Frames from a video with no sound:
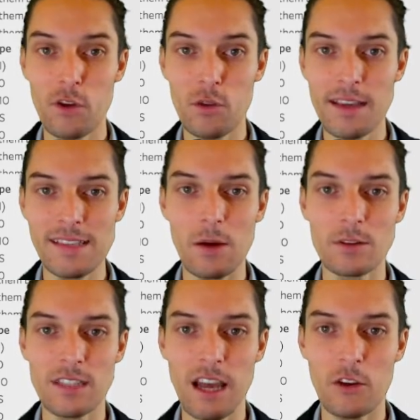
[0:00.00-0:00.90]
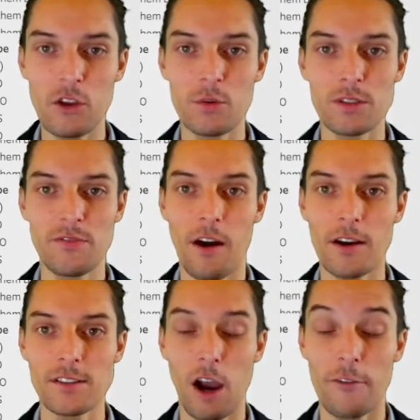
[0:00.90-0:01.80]
things I will tell you as far
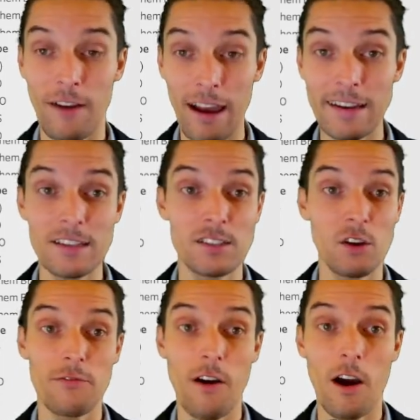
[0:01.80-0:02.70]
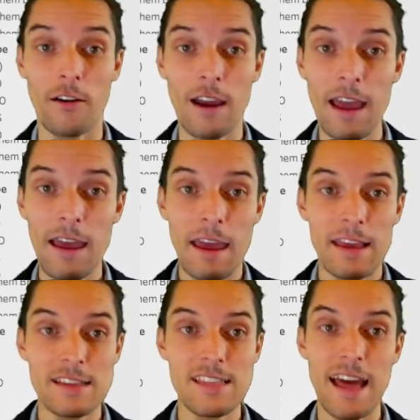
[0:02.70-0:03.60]
as our findings so far
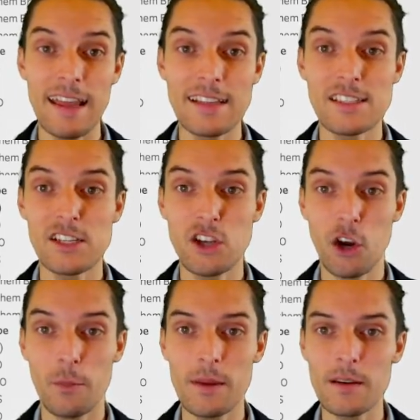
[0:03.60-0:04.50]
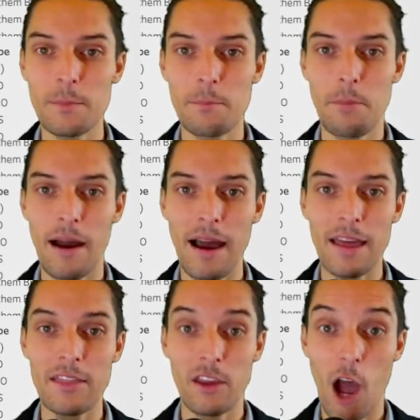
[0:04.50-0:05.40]
is that it's determined
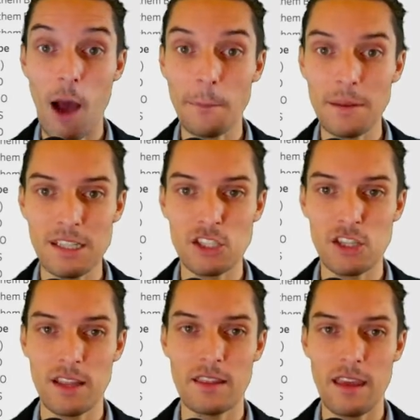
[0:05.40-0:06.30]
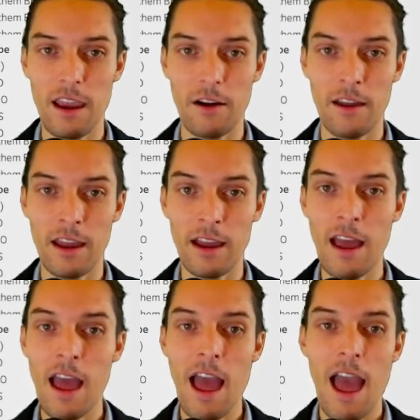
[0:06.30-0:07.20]
by the competition in the area
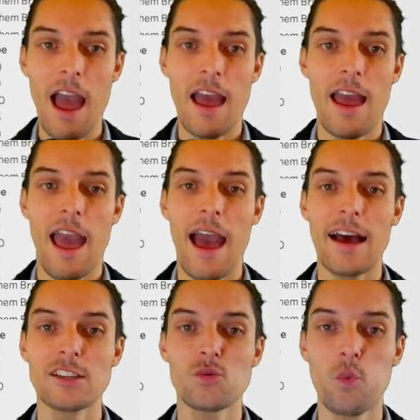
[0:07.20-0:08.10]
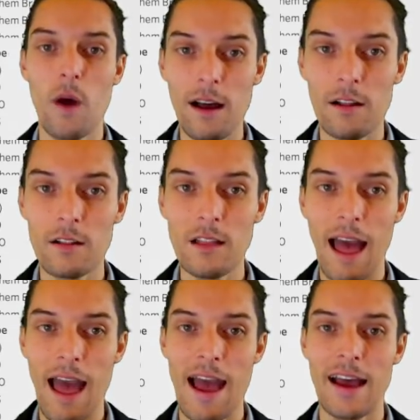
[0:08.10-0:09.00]
as well
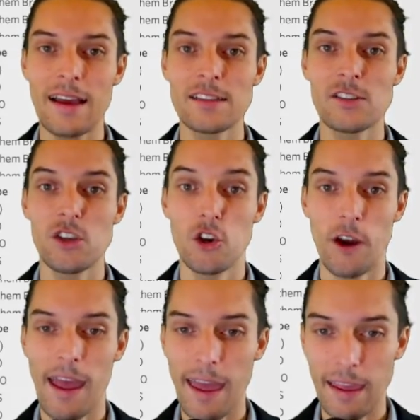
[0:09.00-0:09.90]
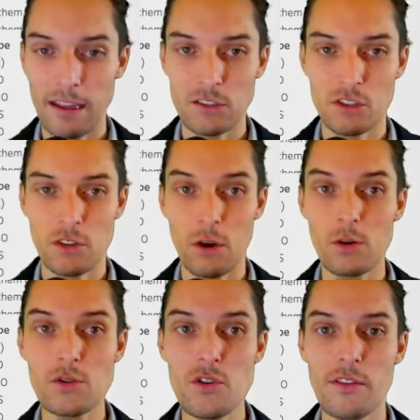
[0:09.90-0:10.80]
as your age.
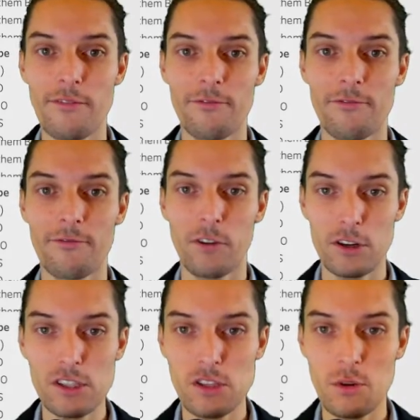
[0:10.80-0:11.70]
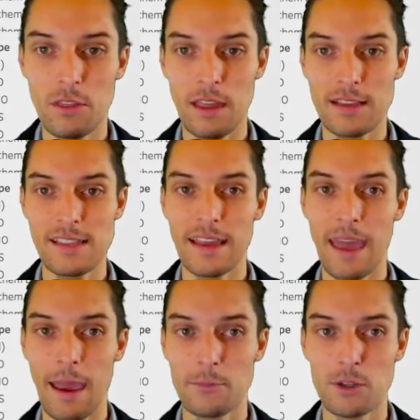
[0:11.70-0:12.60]
Those are the first two things that
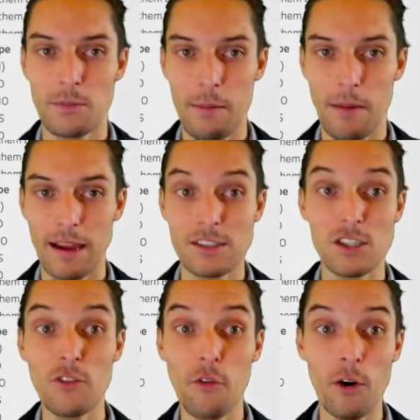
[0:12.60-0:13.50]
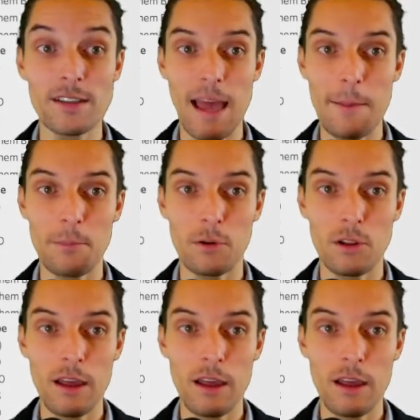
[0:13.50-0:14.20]
came to my mind. So, for example,